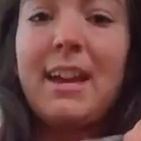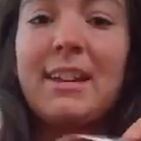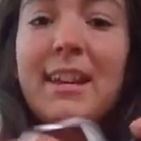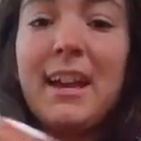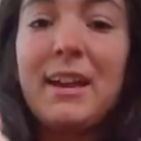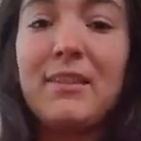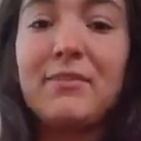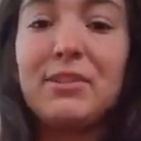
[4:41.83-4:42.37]
And
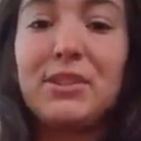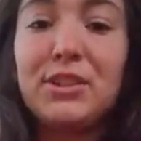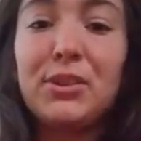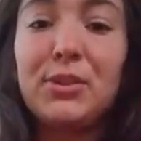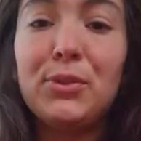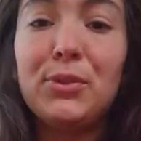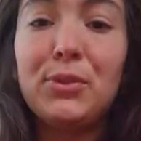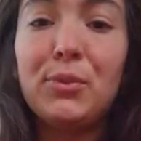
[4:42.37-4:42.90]
I have
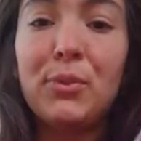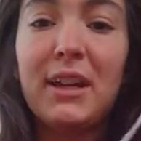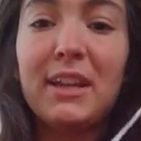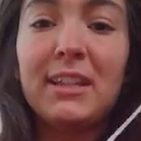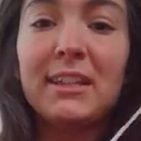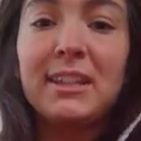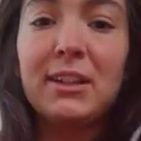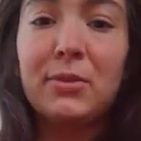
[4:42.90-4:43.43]
two
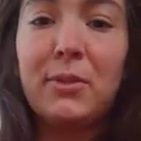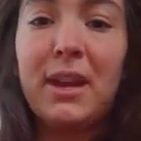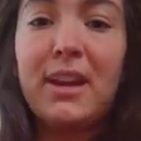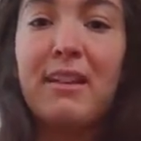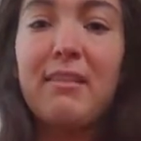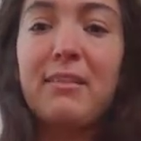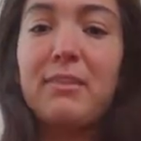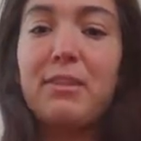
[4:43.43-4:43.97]
wings to wear
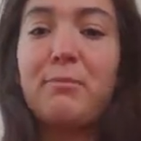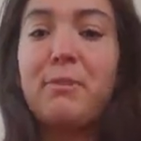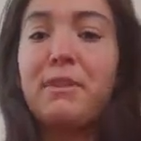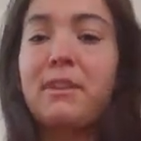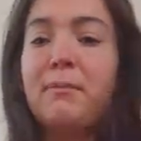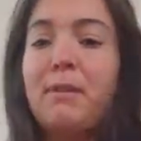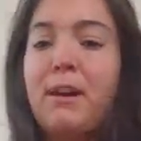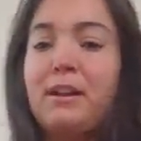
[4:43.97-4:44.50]
and you can put
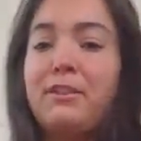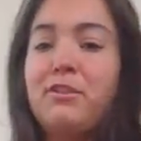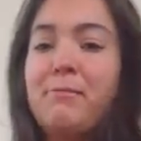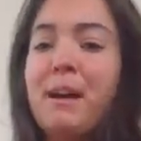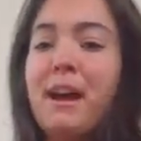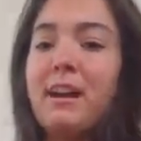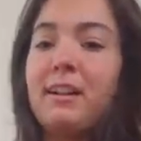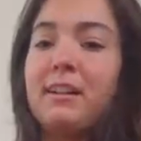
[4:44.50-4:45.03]
them on your
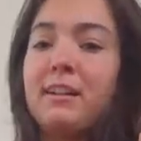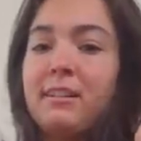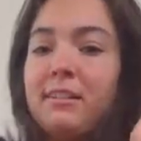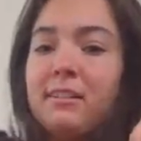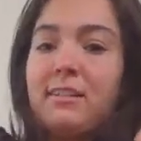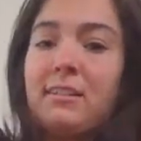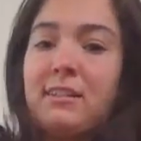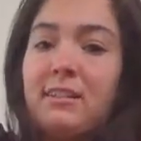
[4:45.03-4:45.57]
back
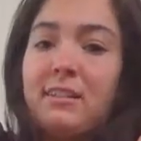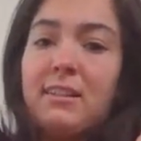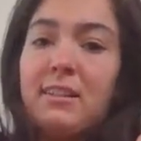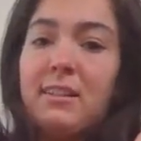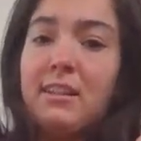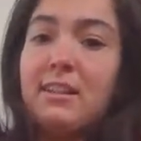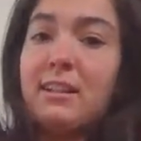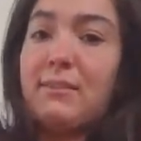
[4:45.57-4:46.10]

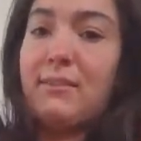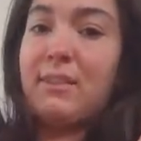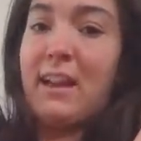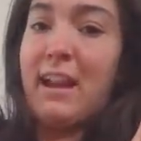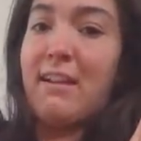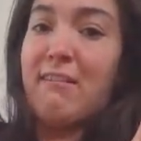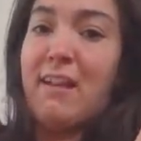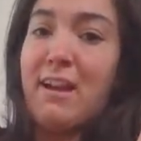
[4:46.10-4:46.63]
to
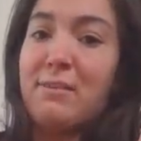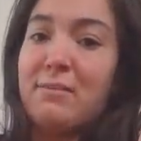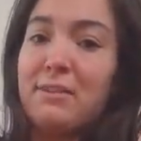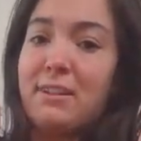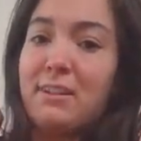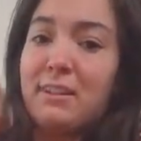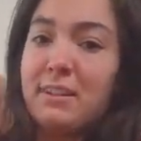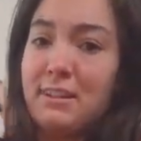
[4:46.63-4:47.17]
fly around.
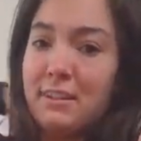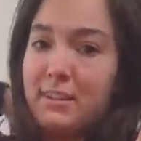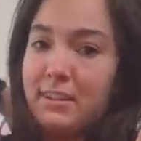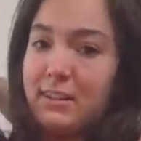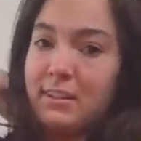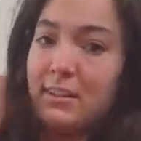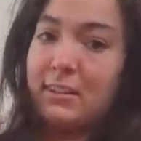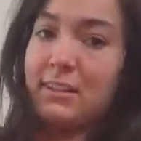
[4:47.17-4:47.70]

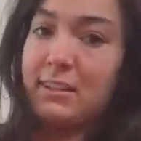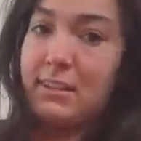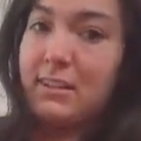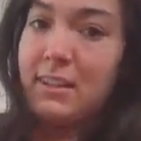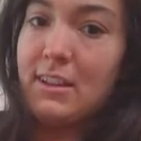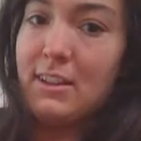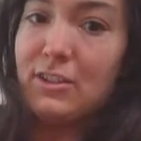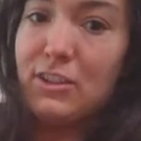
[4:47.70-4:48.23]

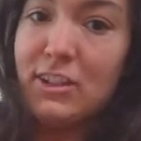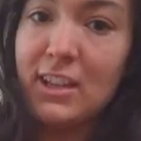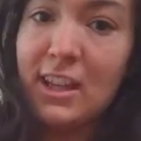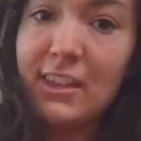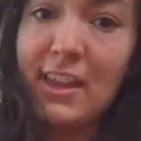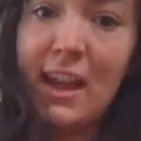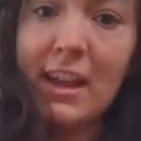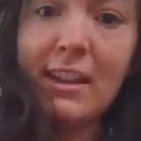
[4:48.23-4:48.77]
Just
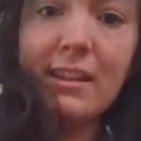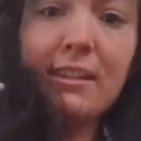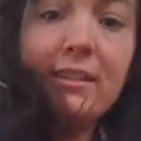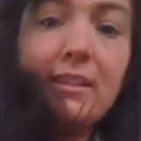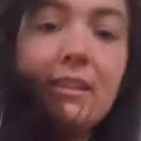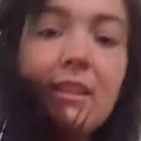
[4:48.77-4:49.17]
like that.